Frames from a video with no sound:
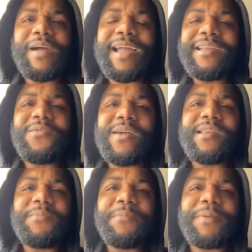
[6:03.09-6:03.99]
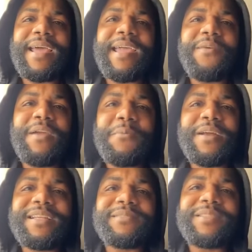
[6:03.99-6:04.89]
I ain't the one to be played with, bro.
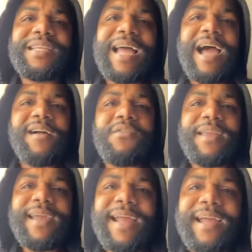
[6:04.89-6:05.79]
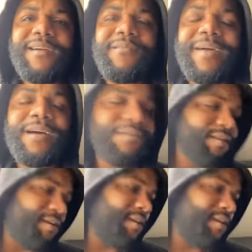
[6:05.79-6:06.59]
This some shit I go lay down about.